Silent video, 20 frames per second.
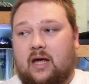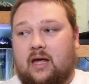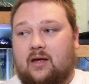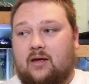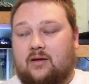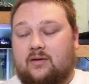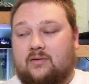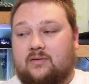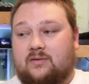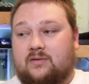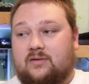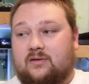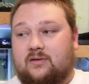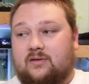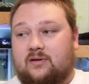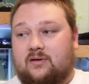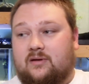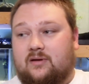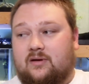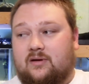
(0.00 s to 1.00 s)
And
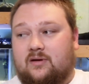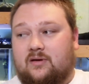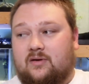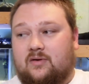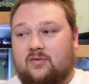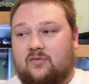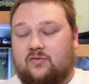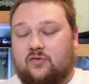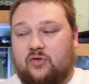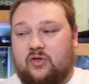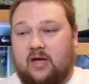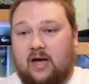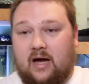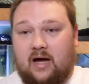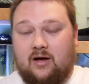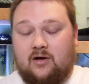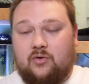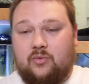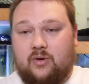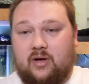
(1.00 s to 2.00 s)
for the
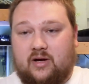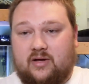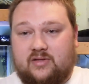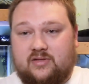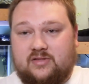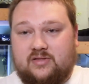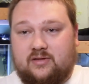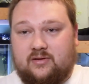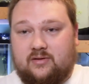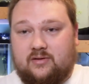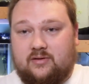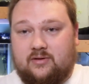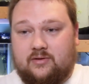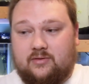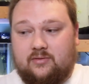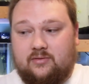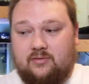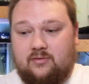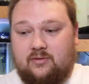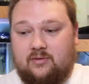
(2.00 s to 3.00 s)
Aquion
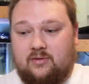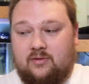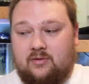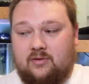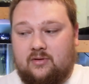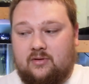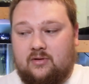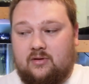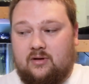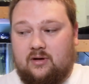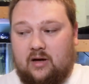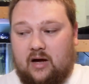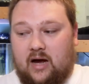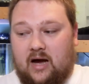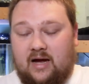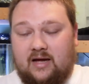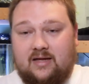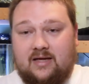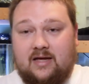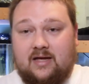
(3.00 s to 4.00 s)
silicone,
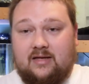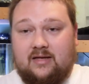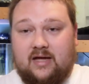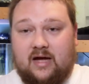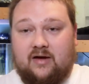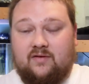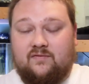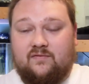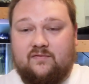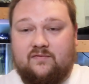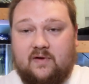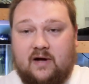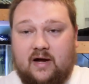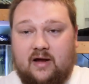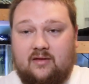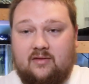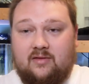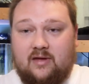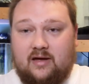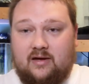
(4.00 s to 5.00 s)
I cannot
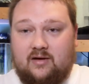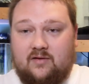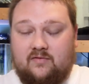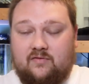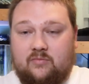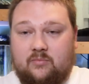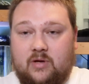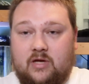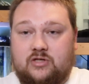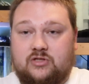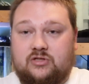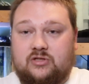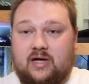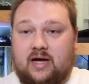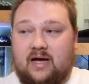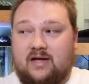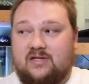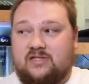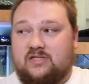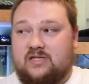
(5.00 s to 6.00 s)
find that information.
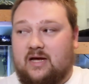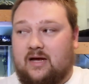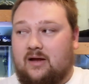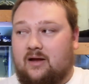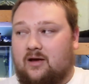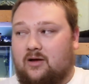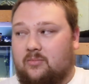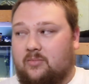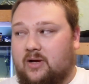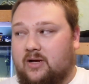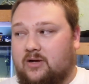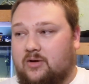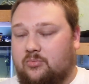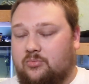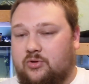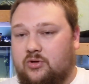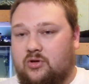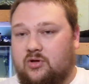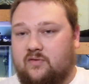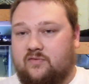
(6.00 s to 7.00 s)
I sat on my
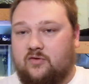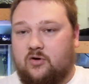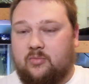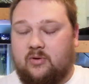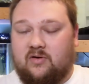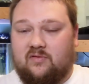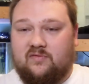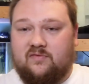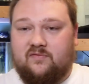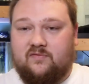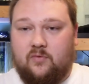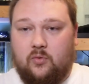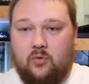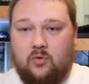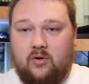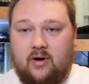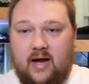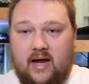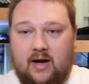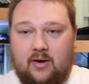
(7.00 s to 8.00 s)
computer for about
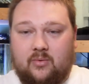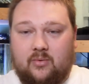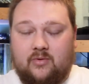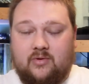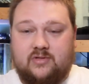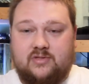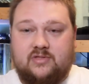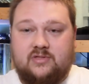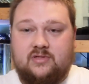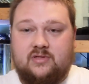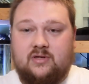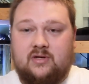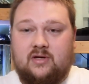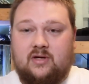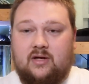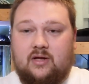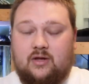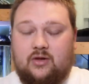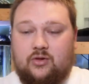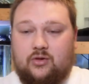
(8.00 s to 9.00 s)
4 hours
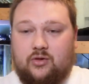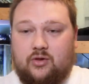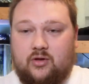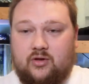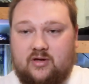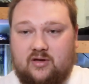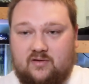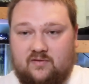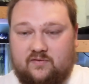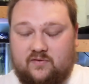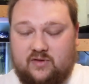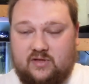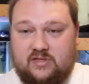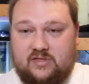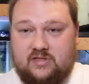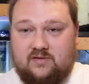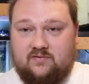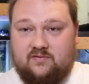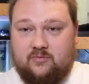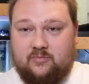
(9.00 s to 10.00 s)
looking for
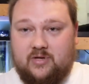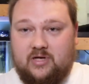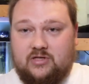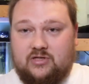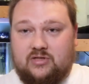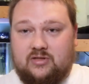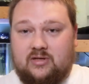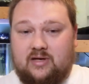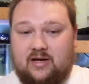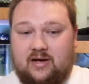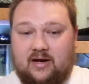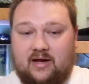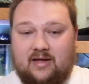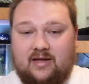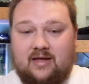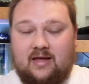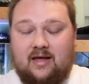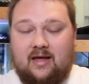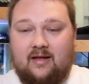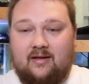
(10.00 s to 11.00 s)
this information, and I
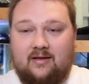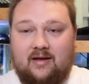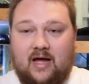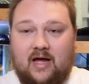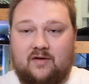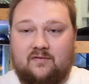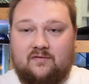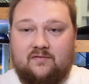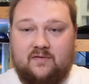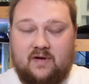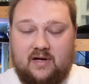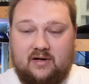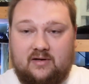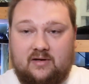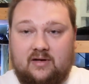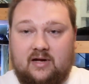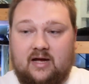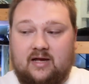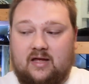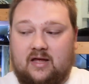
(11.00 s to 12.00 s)
cannot
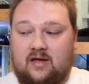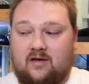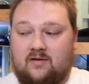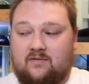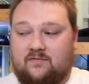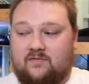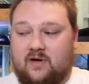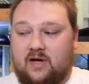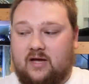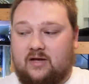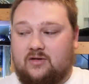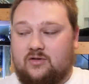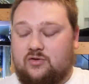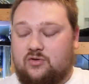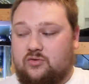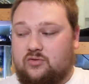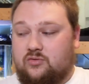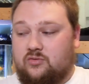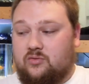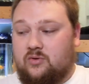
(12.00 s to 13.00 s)
find it. I can't find
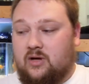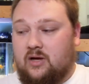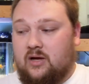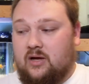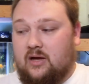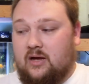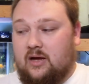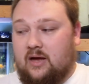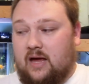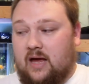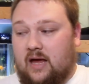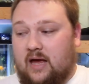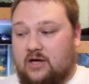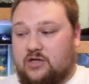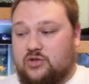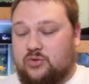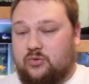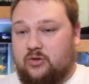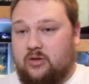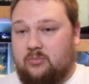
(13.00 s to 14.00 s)
who
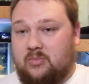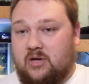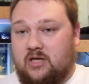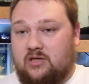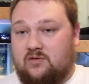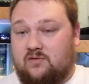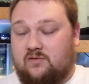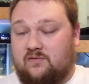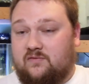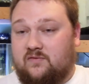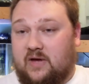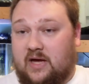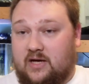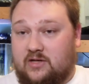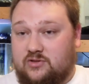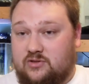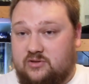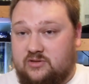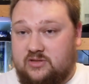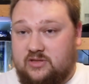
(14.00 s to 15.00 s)
actually
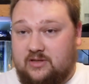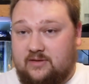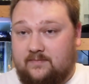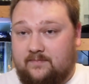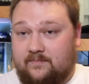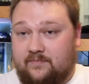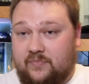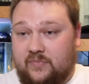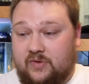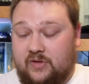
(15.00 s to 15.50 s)
manufactures it,